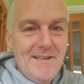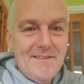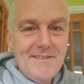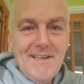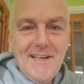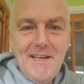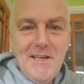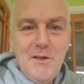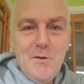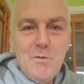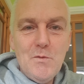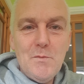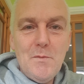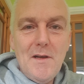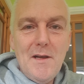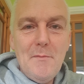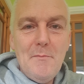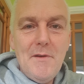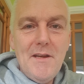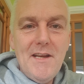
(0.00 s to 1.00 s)
getting used
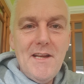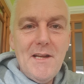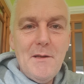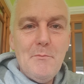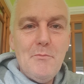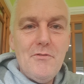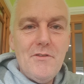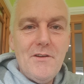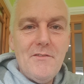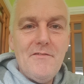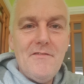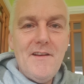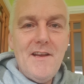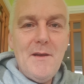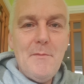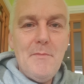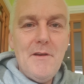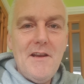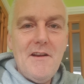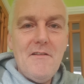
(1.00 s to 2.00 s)
by me, and I'm putting a
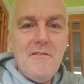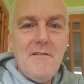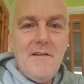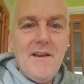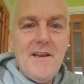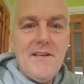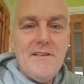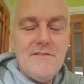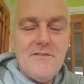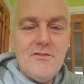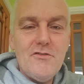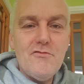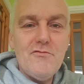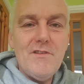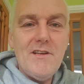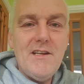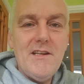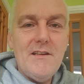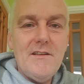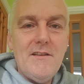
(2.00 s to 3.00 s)
fair bit of it into
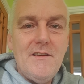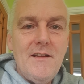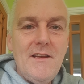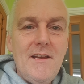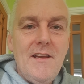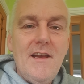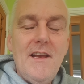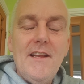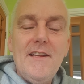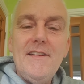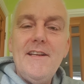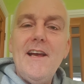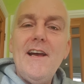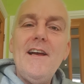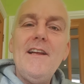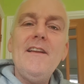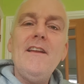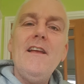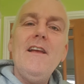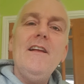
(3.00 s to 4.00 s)
treeing.
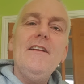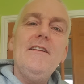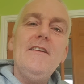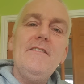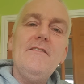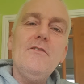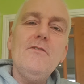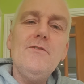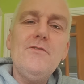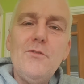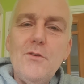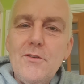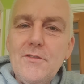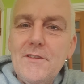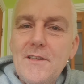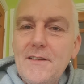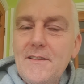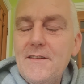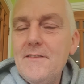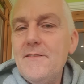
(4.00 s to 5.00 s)
Now, there's
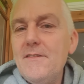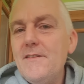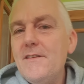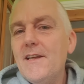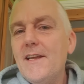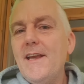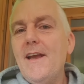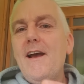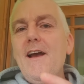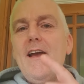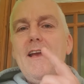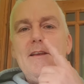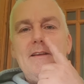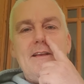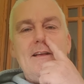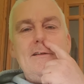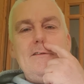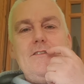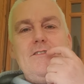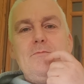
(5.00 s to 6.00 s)
a guy,
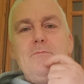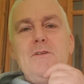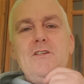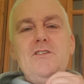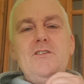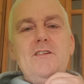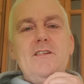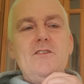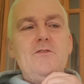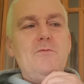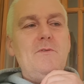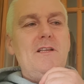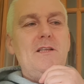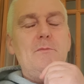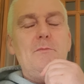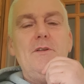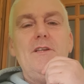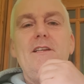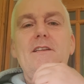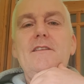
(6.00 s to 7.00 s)
I've just mentioned this while
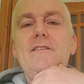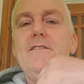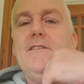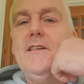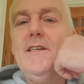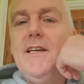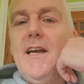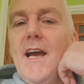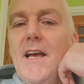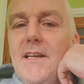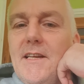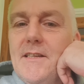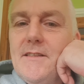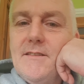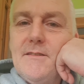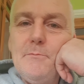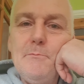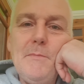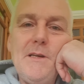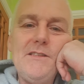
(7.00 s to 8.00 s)
I'm on it. There's a guy
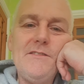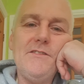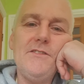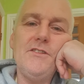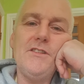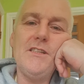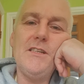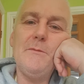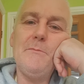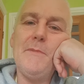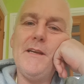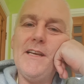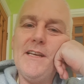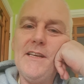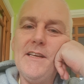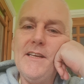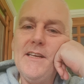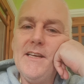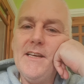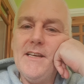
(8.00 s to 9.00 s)
that's messaging
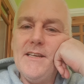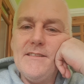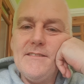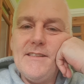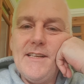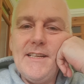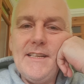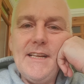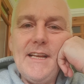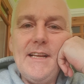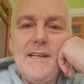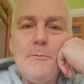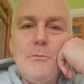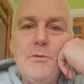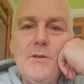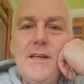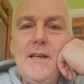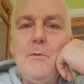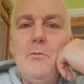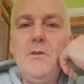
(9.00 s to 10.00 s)
me saying
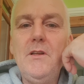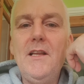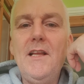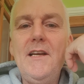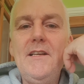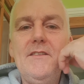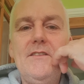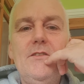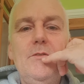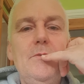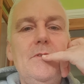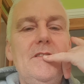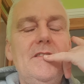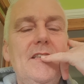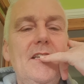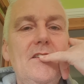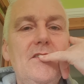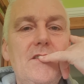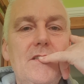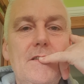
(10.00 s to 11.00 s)
that he would like to do a
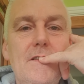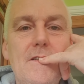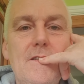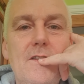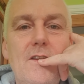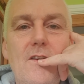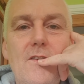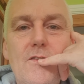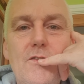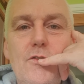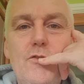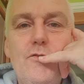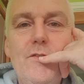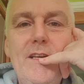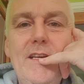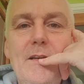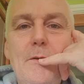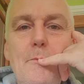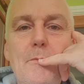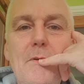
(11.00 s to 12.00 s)
session on
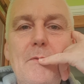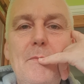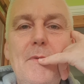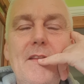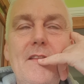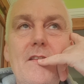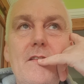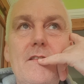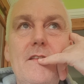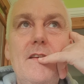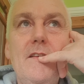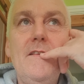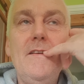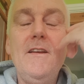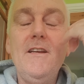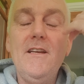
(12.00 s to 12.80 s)
treating with me.